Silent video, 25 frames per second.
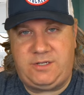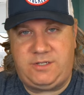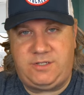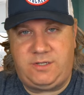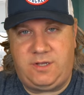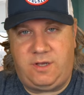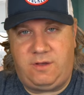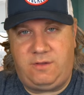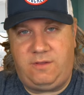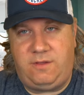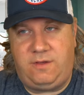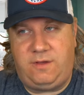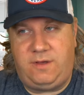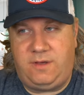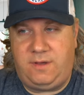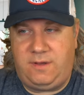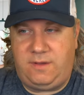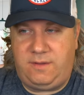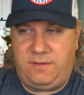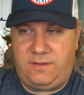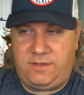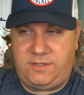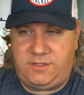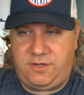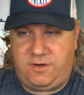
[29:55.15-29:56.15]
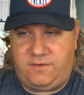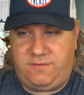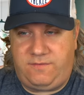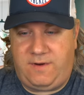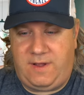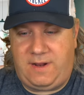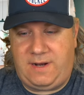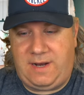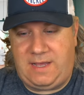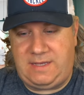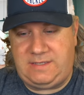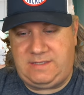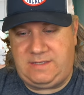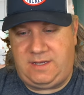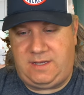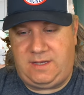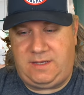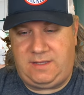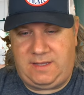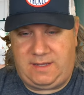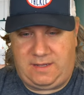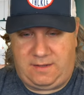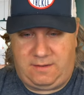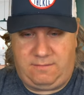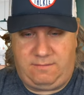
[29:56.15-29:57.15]
So the the surf rod has a
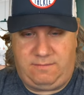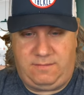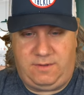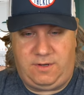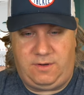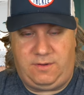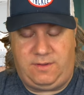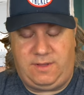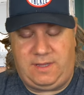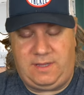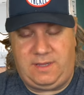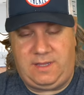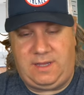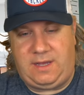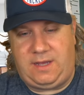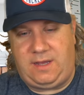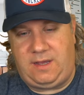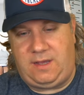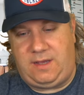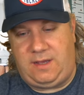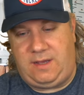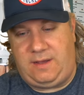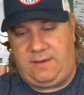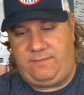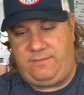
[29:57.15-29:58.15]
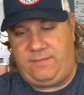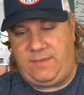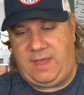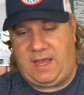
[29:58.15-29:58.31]
like you know that like uh,